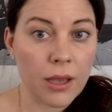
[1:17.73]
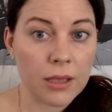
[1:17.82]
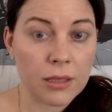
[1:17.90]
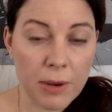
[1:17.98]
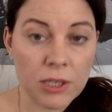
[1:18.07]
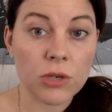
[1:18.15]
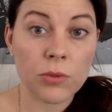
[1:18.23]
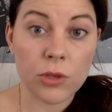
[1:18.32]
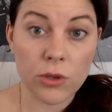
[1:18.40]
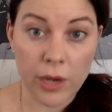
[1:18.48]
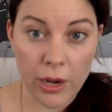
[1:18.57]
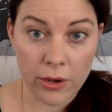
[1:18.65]
Especially
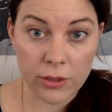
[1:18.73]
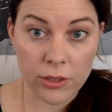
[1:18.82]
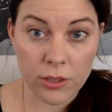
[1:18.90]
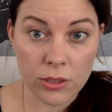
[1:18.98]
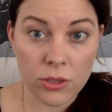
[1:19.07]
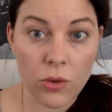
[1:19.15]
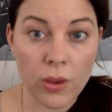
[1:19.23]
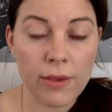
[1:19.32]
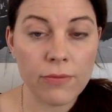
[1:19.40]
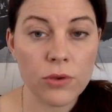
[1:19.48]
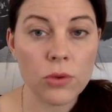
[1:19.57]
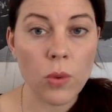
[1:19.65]
with your characters. So
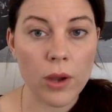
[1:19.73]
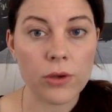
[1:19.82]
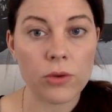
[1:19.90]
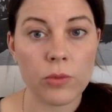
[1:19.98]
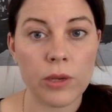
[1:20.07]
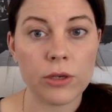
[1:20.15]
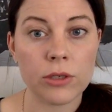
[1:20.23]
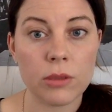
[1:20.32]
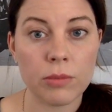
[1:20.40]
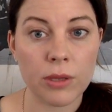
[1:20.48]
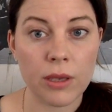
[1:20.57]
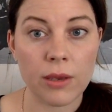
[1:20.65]
if you want your reader
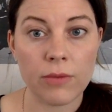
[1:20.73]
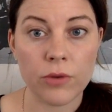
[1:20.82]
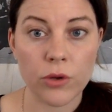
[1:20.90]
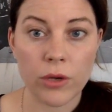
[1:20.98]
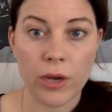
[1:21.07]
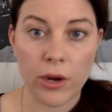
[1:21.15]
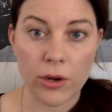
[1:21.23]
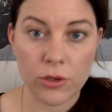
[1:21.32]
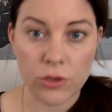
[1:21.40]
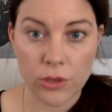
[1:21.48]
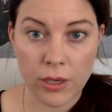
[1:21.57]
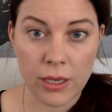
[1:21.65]
to believe your
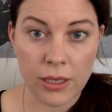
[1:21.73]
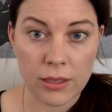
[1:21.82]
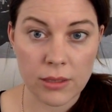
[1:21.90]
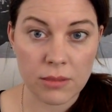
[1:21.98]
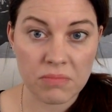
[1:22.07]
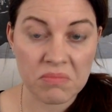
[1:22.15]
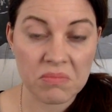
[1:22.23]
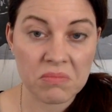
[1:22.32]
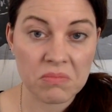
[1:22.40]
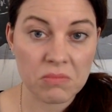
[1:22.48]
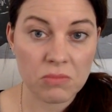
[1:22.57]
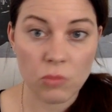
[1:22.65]
character is
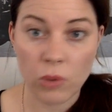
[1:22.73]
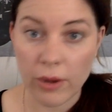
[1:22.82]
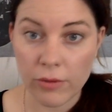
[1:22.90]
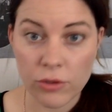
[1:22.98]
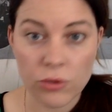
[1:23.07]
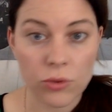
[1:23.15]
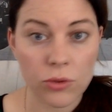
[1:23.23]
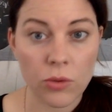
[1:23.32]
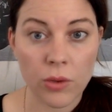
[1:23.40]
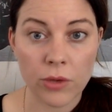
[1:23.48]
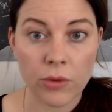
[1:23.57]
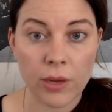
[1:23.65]
whatever truth you
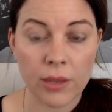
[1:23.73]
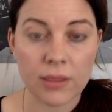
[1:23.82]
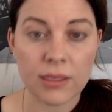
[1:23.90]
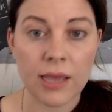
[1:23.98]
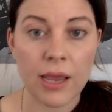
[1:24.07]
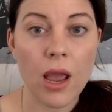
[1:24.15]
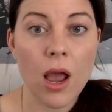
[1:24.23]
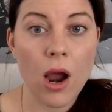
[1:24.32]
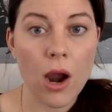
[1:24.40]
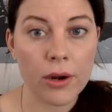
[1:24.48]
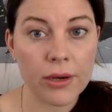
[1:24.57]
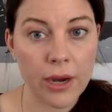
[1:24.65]
want to create, let's say
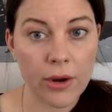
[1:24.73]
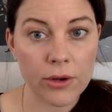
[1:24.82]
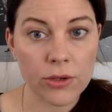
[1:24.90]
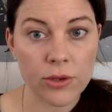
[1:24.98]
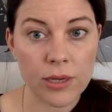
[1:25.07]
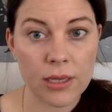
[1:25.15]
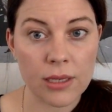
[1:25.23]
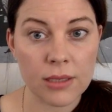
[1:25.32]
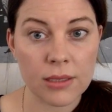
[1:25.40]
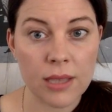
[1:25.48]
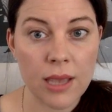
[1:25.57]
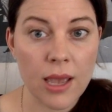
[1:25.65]
our character
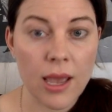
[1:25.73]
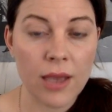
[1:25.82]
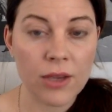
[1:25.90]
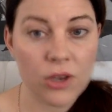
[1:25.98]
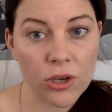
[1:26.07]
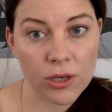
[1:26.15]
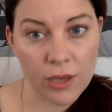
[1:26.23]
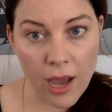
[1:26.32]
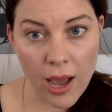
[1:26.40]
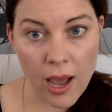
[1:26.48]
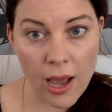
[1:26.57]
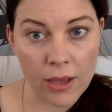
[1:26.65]
is a good
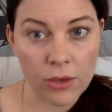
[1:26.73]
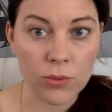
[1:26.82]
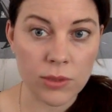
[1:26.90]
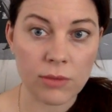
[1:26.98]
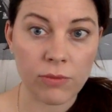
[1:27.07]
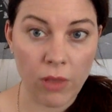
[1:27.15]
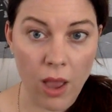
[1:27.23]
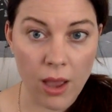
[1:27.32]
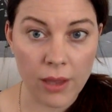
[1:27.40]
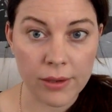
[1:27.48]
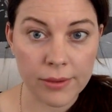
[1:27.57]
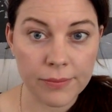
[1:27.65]
guy who is
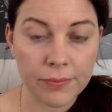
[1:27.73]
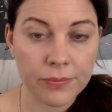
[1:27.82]
flawed.